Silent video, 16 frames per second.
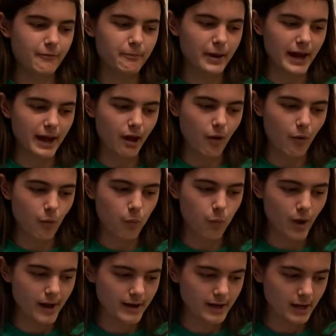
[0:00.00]
by
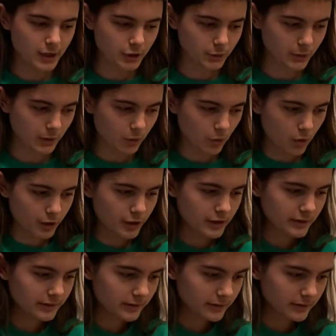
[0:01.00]
1 3/4.